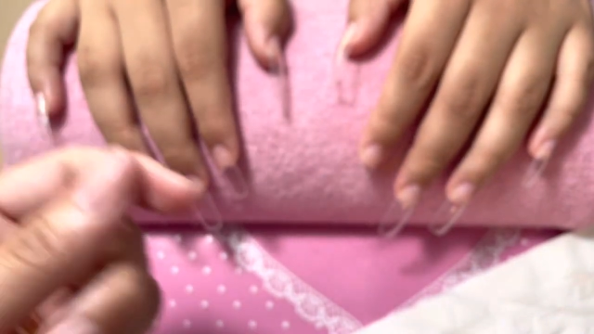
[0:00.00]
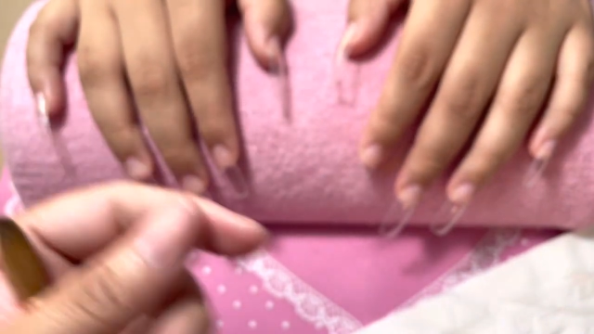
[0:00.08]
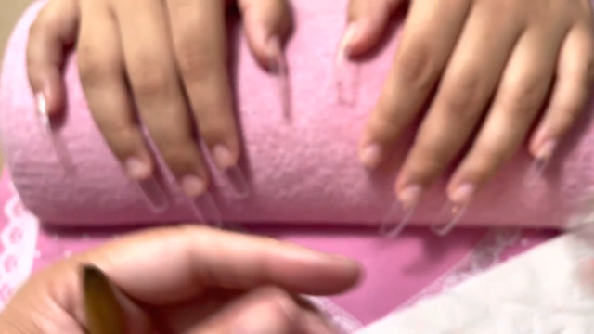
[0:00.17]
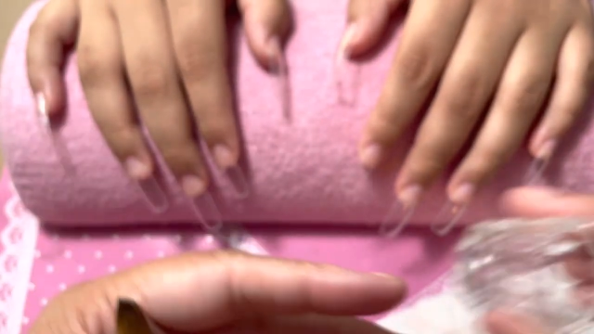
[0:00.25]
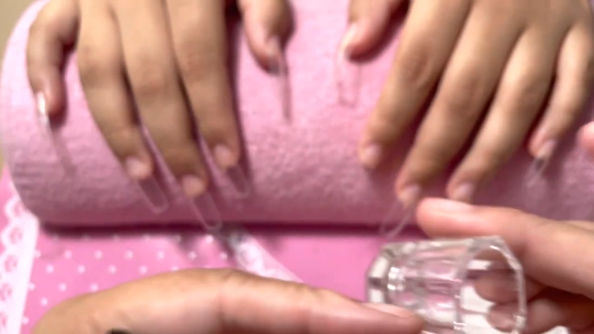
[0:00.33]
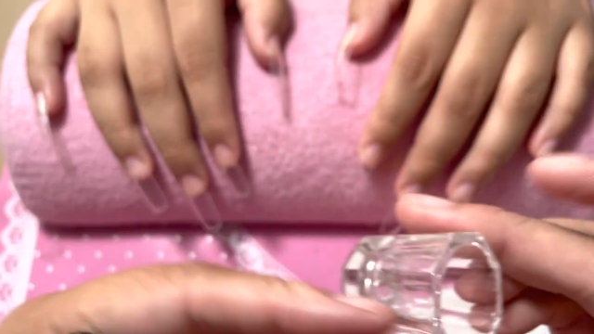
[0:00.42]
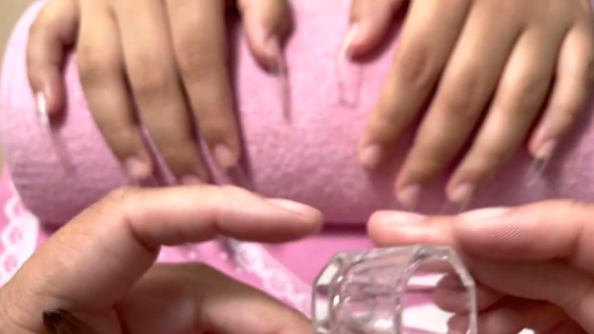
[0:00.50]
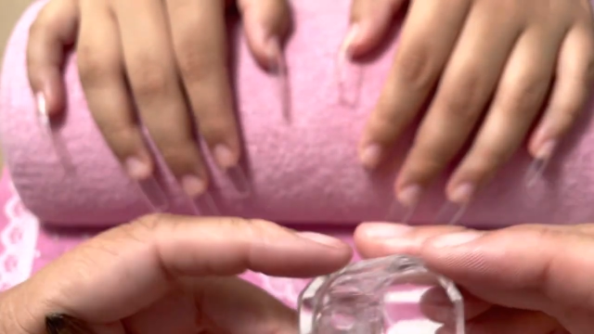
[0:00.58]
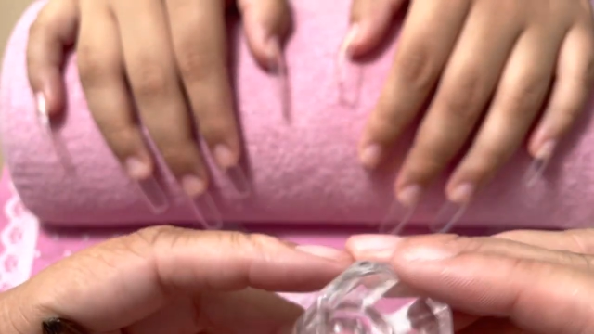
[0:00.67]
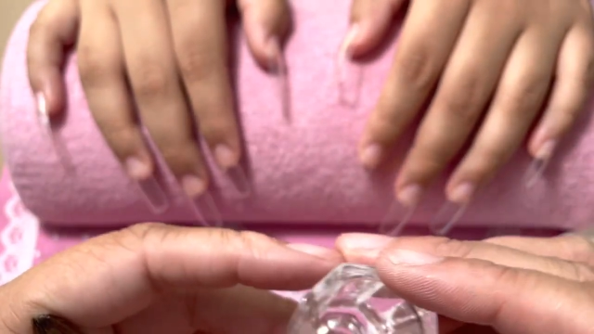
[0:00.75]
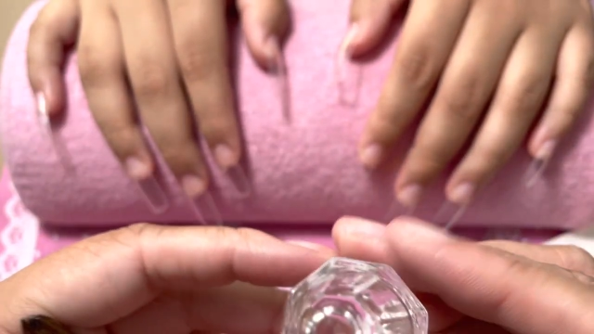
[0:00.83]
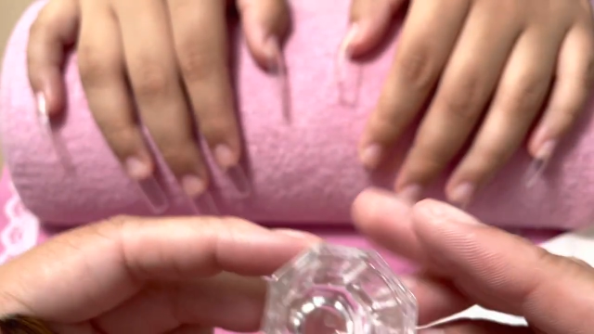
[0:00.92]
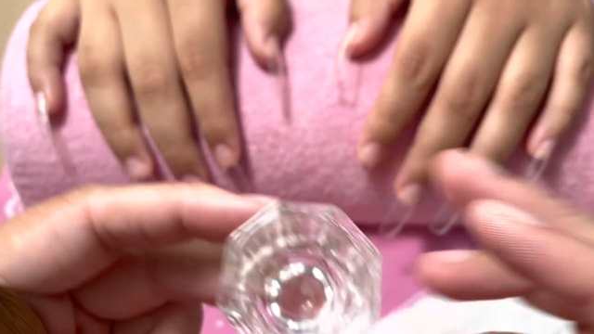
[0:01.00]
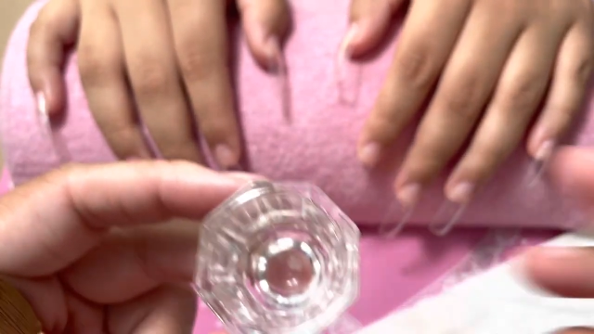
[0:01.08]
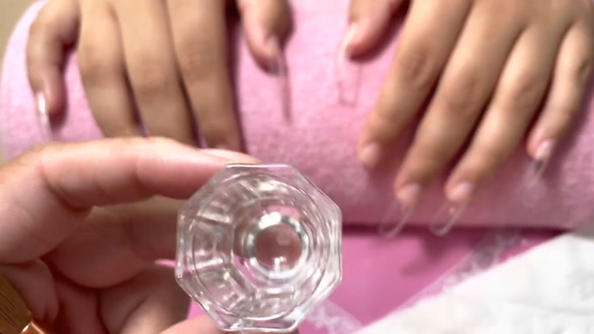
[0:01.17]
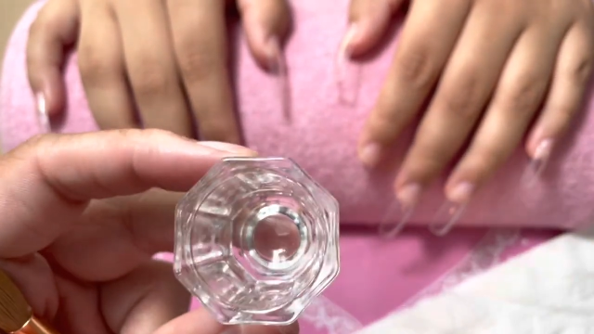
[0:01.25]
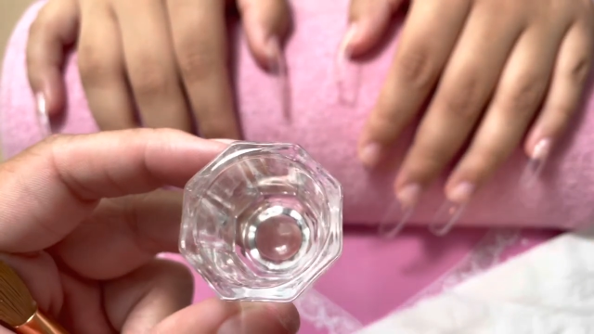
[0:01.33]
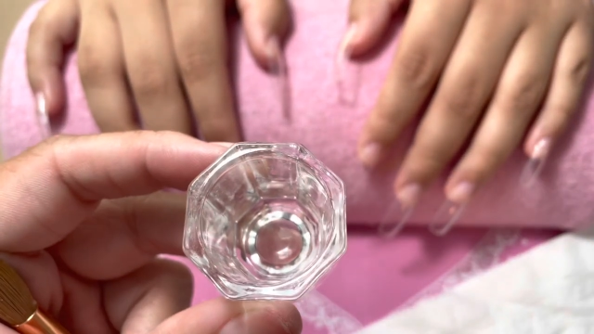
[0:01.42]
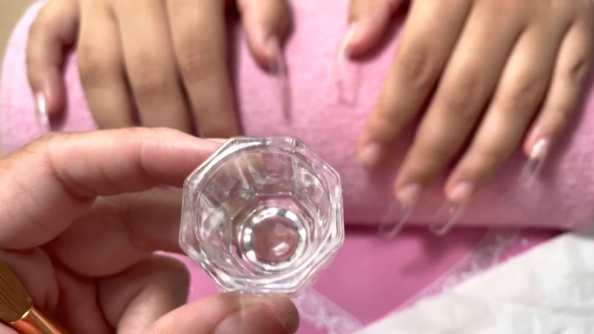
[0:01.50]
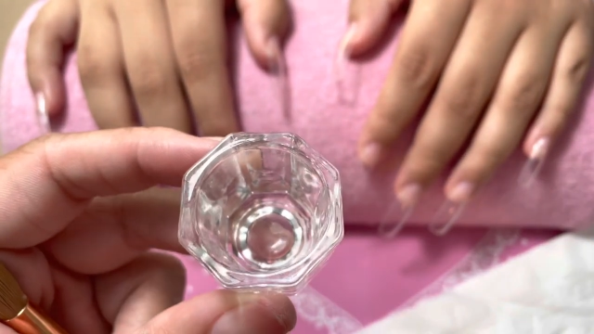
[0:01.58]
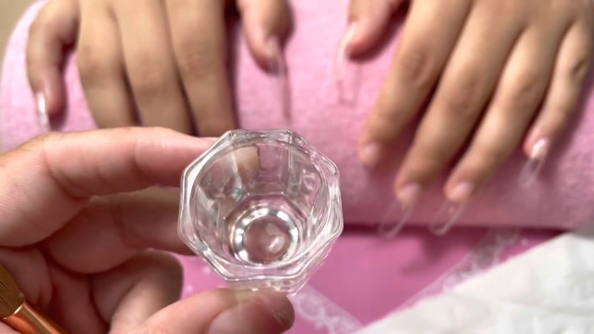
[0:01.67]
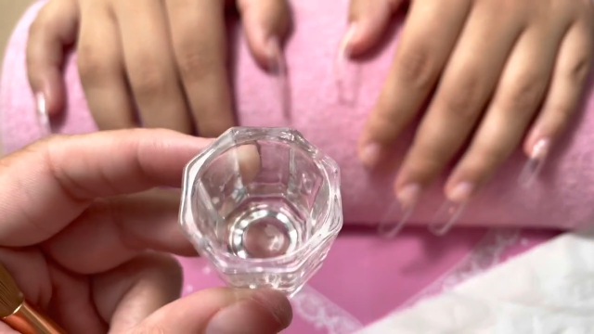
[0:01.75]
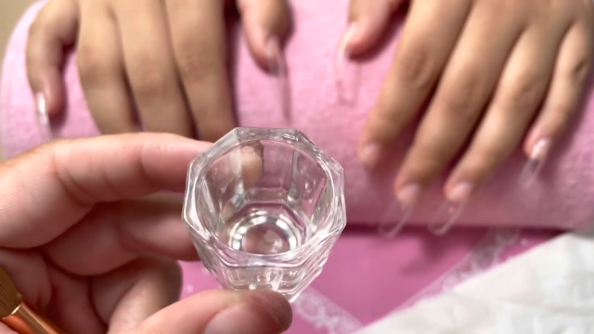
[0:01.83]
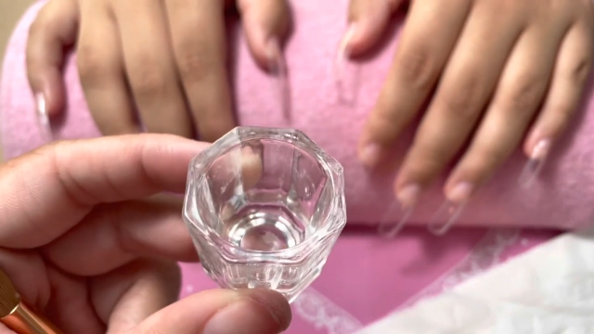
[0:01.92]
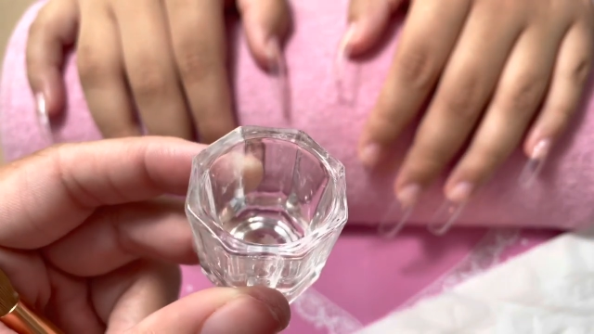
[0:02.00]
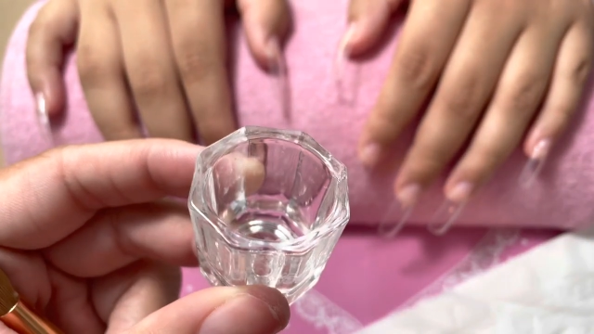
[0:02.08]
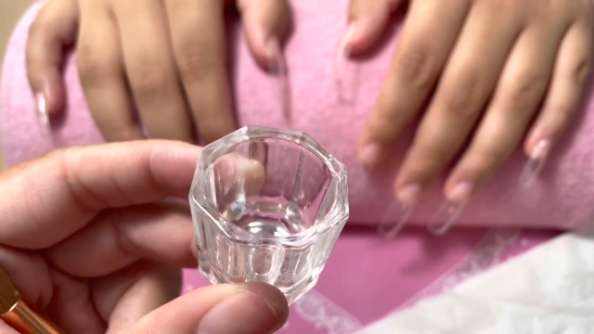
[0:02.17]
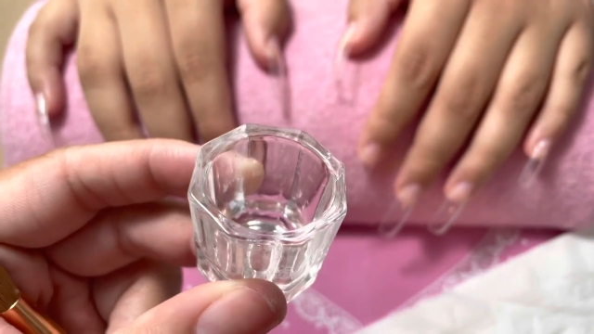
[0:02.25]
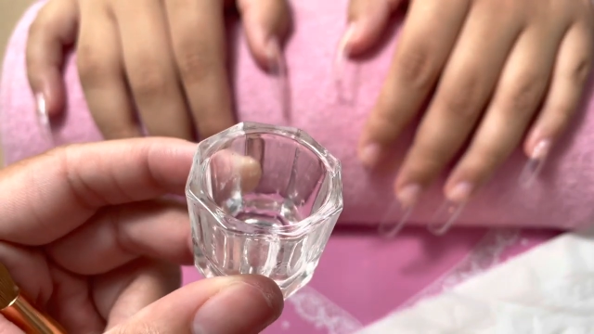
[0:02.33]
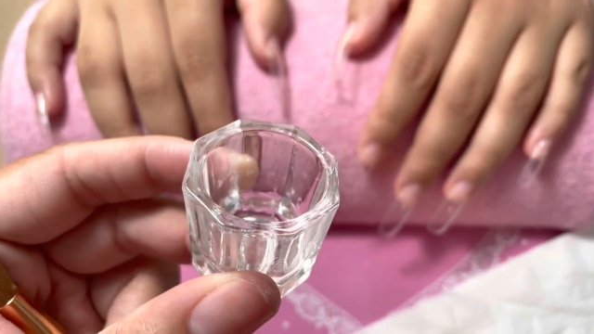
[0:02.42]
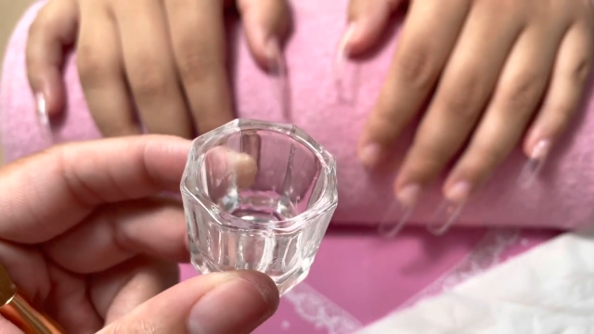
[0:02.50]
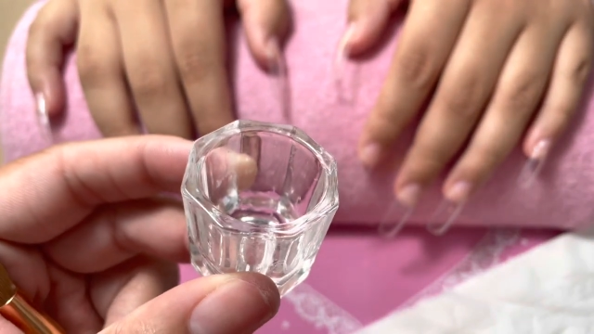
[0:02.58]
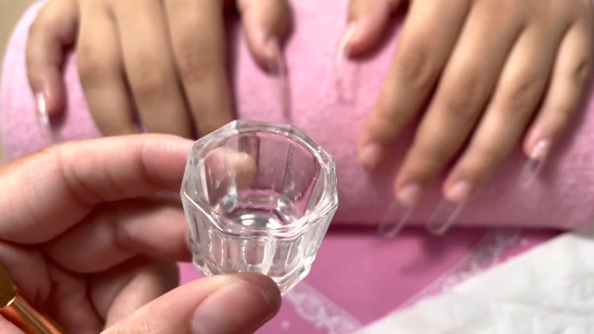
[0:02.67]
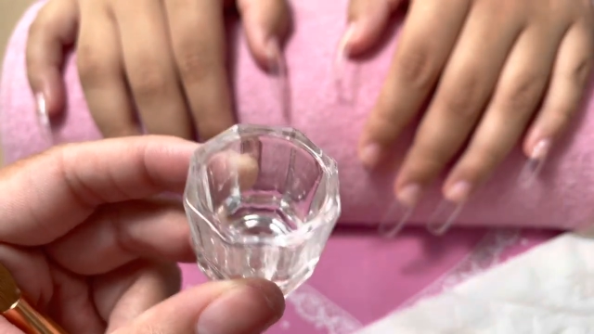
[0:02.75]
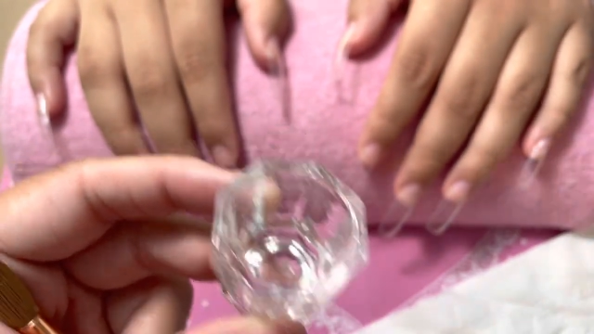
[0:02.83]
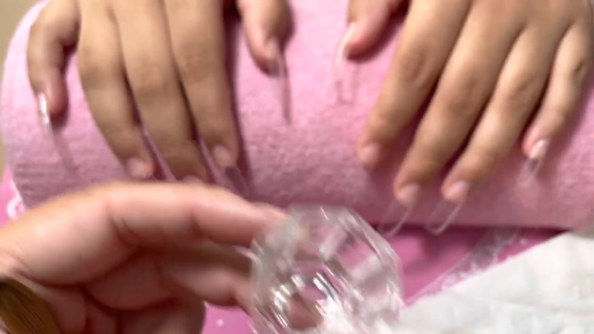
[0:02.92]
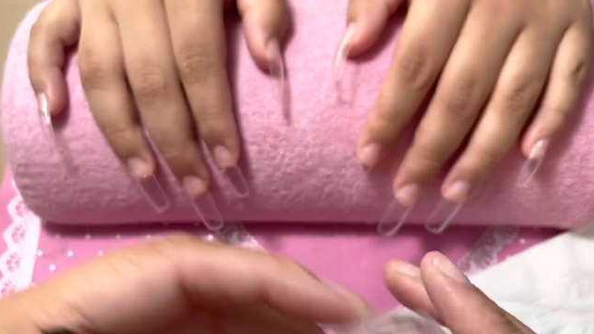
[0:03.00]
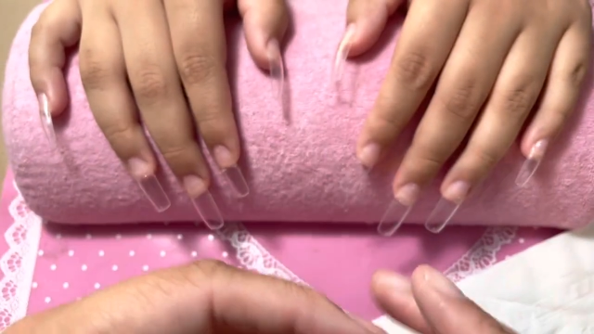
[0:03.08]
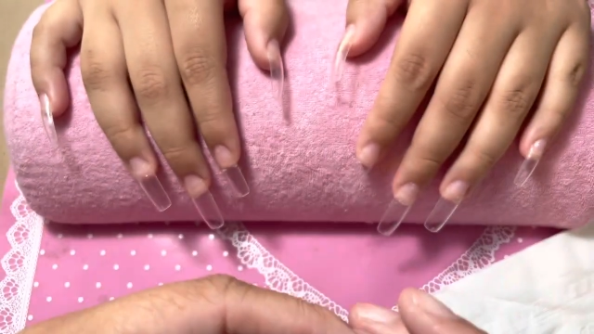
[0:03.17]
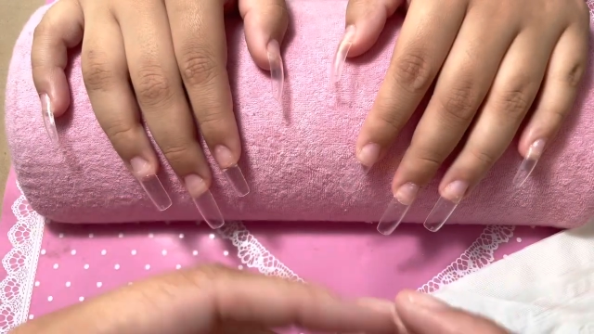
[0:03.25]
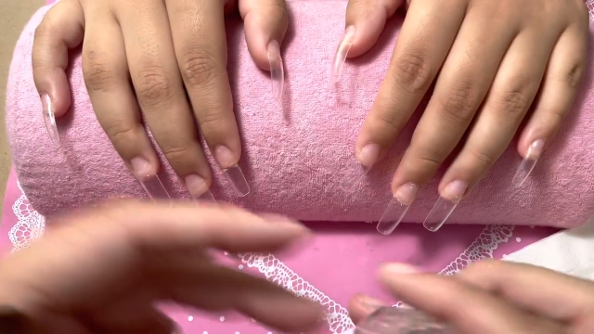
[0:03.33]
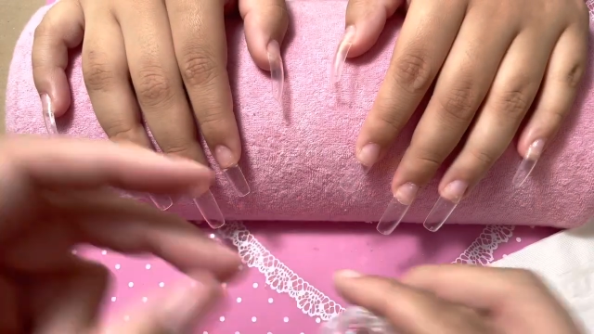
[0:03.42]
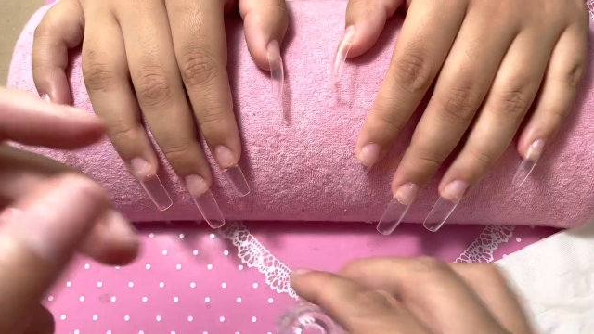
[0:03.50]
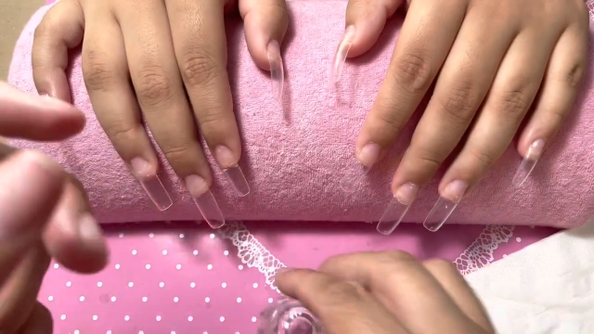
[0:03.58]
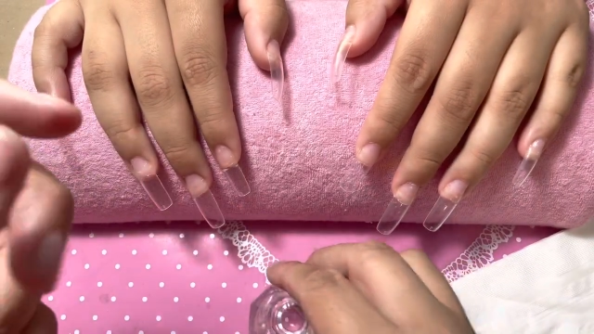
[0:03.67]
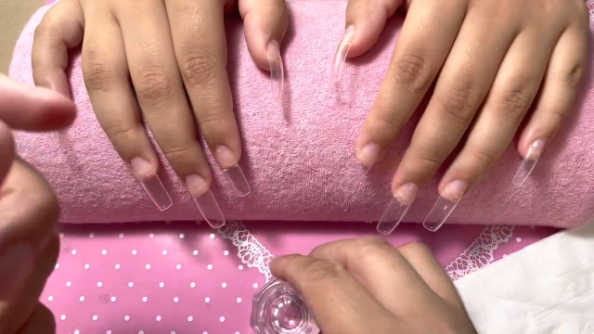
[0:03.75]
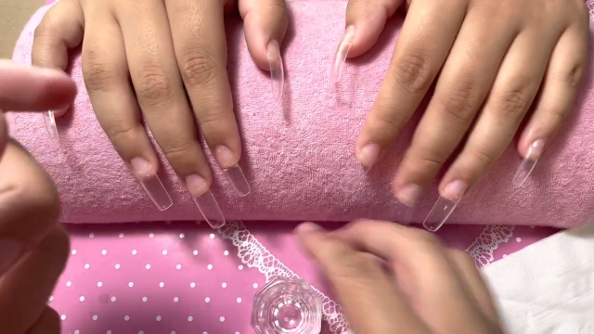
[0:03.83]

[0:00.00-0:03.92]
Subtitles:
(no speaker visible)